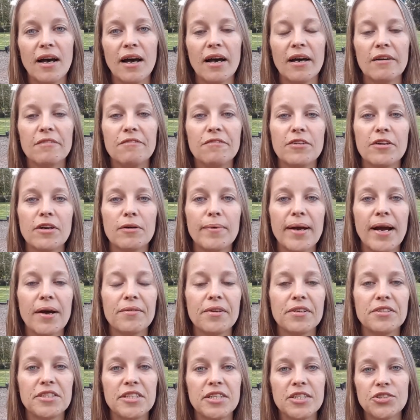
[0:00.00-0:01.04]
if you're
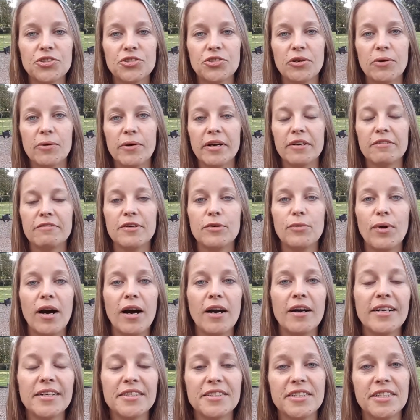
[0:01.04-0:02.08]
around a teacher or if you
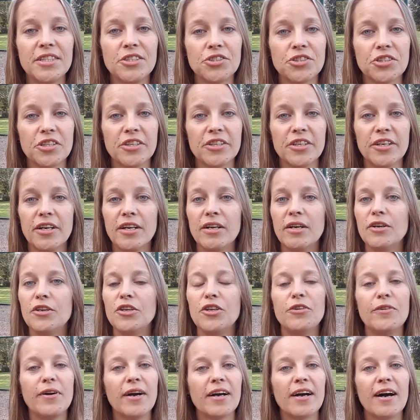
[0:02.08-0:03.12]
are a teacher,
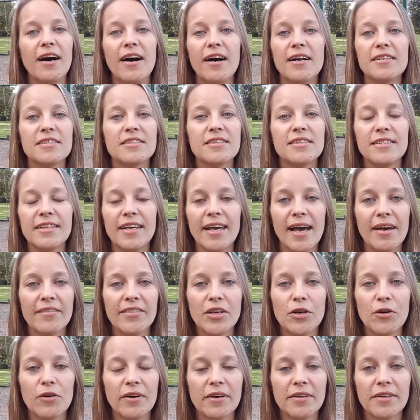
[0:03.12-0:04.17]
you are constantly
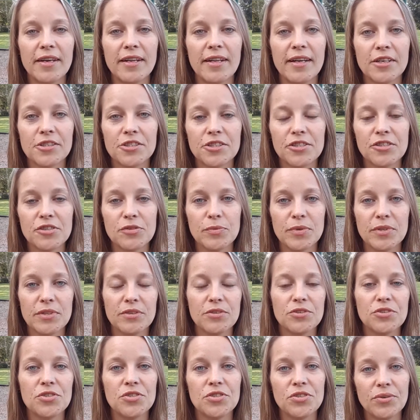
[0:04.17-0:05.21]
having cord connections with
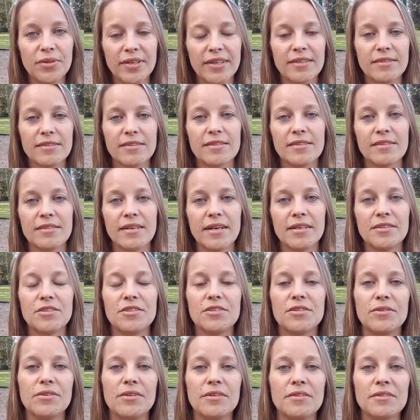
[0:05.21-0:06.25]
your students and
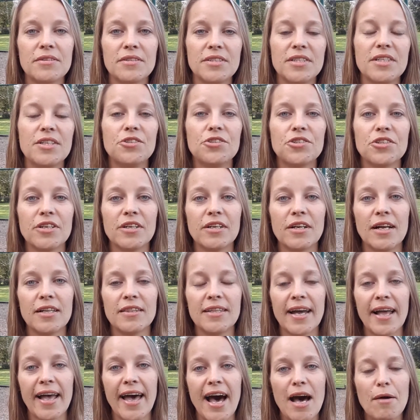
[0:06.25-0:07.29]
student to teacher.
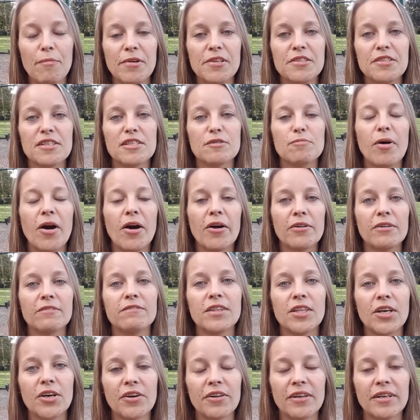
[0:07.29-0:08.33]
That happens. It's part of
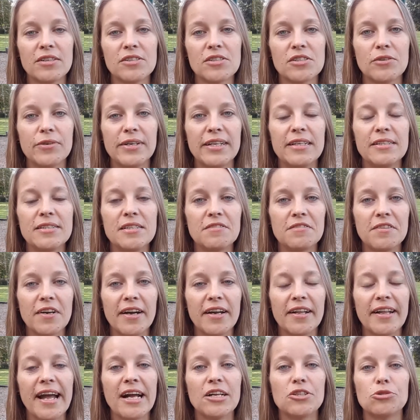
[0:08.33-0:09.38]
learning. So it is a
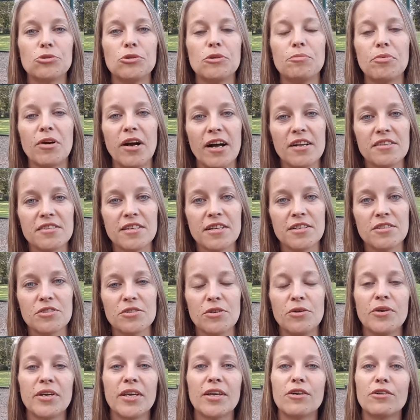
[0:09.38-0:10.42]
very natural process.
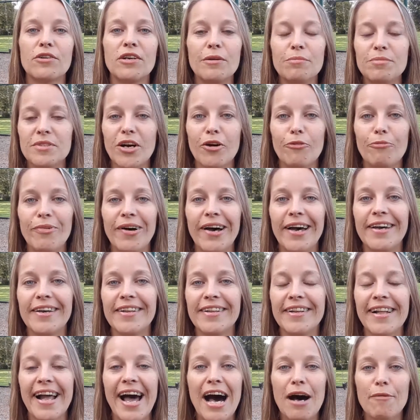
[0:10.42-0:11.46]
Don't get creeped out by
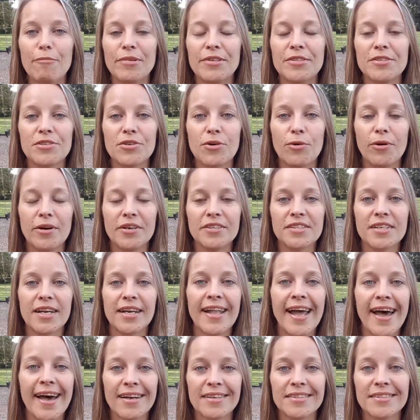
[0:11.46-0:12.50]
it. It happens. Cords
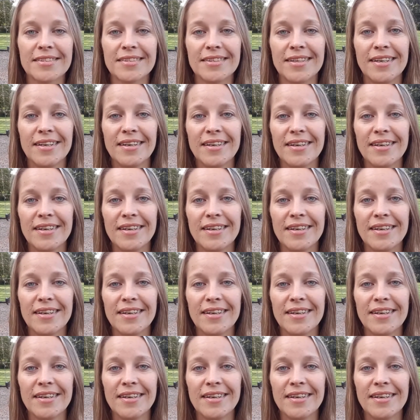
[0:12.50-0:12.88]
connect.